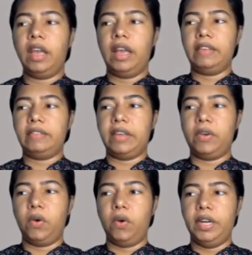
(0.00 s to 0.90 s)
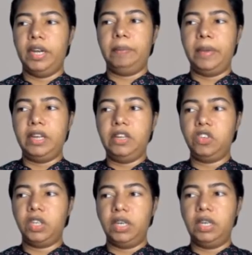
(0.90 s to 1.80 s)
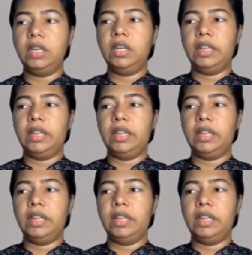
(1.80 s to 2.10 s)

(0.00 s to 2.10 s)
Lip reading: As I already mentioned,